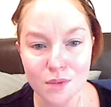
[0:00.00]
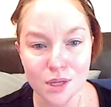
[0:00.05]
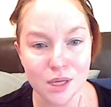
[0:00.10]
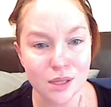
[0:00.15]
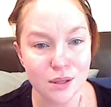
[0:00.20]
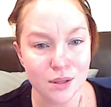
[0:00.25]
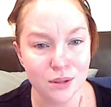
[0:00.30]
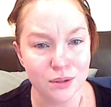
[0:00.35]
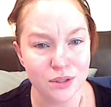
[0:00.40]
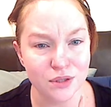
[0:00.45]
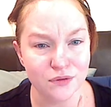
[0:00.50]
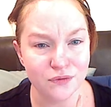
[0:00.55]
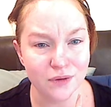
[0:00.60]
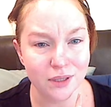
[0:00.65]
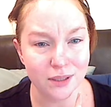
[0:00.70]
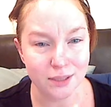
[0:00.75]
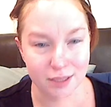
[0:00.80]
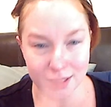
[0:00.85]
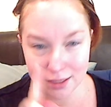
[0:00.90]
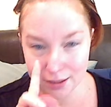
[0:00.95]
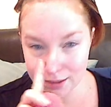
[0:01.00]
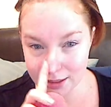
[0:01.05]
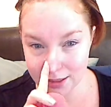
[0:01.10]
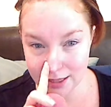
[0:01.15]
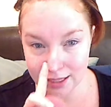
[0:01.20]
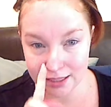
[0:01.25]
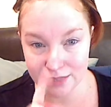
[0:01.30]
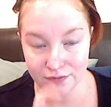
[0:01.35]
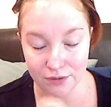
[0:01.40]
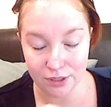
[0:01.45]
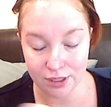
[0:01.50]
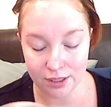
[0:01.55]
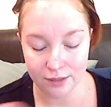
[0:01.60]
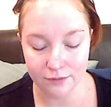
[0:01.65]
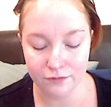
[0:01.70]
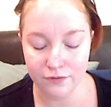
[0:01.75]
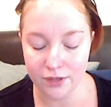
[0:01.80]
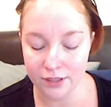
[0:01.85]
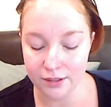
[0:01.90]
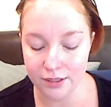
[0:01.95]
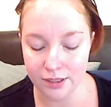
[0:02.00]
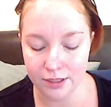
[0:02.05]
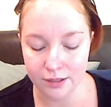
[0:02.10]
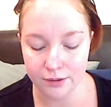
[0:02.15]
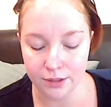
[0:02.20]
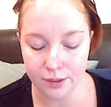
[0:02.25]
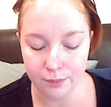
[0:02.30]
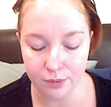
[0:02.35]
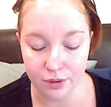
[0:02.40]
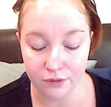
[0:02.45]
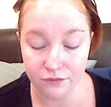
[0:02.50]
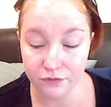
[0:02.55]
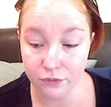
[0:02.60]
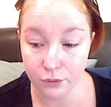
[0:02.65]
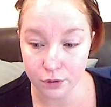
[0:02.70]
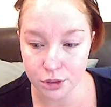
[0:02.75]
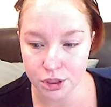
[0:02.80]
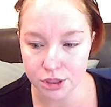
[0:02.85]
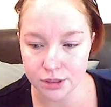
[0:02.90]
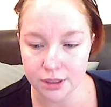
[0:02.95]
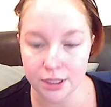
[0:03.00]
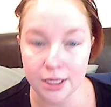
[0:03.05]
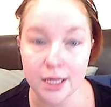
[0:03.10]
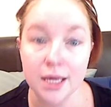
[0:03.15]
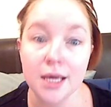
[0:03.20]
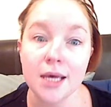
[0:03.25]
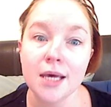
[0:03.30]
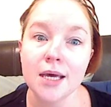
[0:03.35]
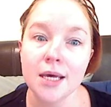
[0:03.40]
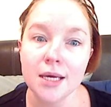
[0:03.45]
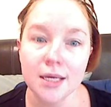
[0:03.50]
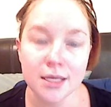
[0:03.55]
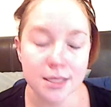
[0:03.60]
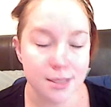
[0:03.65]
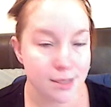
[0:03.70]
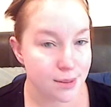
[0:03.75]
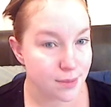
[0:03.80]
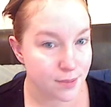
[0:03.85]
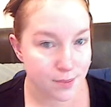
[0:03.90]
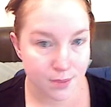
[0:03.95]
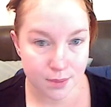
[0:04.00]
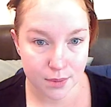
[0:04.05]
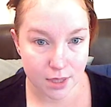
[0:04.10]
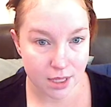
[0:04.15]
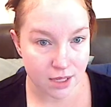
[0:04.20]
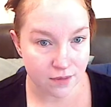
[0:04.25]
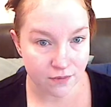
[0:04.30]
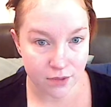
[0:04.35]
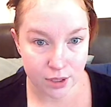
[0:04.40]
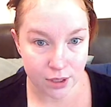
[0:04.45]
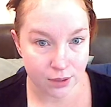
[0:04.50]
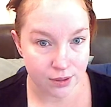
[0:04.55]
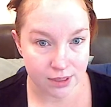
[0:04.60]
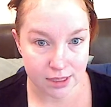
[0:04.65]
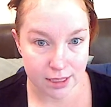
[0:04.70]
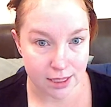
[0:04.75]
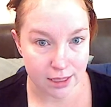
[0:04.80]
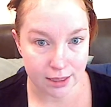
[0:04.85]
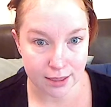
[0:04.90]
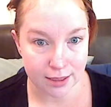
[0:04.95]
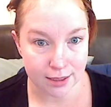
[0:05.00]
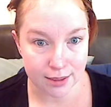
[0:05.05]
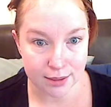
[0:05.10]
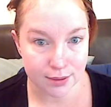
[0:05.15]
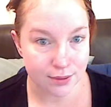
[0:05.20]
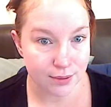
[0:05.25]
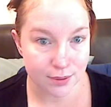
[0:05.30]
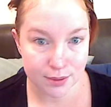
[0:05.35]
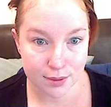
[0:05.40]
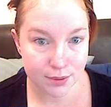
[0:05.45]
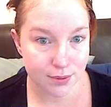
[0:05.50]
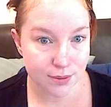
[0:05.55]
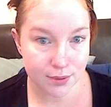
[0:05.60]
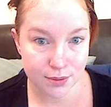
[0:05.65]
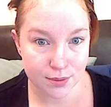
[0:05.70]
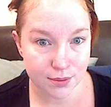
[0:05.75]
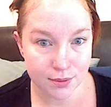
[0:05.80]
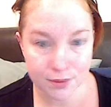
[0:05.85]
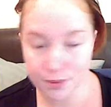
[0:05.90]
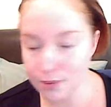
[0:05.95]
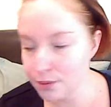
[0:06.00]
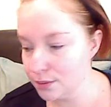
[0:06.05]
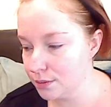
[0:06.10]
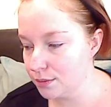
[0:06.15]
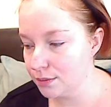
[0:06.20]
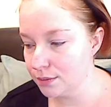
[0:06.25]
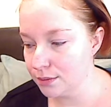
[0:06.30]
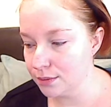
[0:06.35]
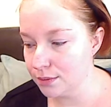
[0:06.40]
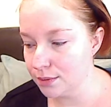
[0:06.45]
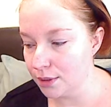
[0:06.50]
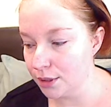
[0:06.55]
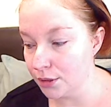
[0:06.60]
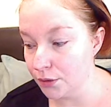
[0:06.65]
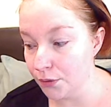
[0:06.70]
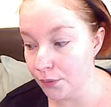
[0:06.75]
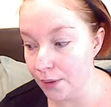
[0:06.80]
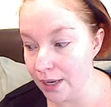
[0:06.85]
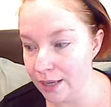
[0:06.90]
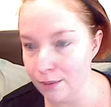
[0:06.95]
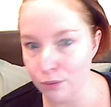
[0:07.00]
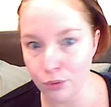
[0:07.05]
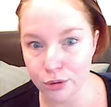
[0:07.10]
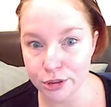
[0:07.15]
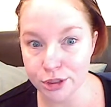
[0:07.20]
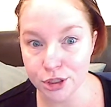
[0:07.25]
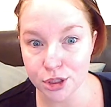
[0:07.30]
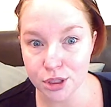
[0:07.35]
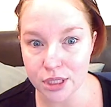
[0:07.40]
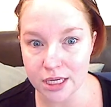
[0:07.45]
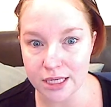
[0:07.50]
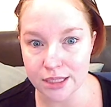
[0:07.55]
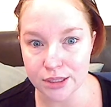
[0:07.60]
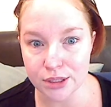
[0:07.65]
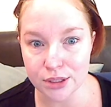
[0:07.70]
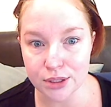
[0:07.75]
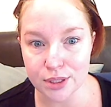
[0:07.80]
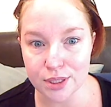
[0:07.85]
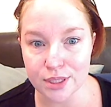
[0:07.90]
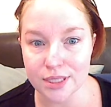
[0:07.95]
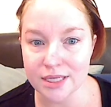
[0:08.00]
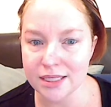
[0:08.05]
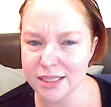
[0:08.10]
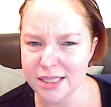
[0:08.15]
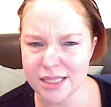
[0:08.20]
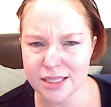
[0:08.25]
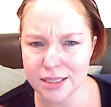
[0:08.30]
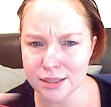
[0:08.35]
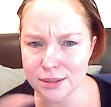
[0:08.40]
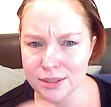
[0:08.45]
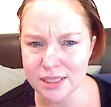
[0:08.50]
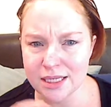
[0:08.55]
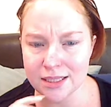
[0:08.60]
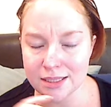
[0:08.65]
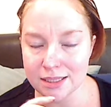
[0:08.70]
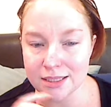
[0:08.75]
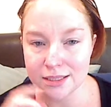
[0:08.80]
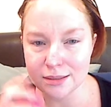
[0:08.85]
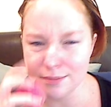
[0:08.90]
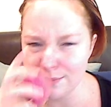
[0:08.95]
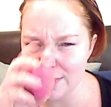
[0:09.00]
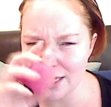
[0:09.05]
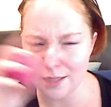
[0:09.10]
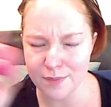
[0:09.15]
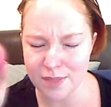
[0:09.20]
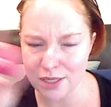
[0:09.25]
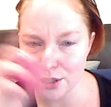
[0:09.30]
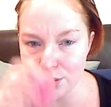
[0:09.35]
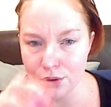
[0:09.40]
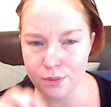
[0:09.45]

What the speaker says: Those are finally healing. That's finally healing. But unfortunately, even using a great moisturizer, it still tends to make me go a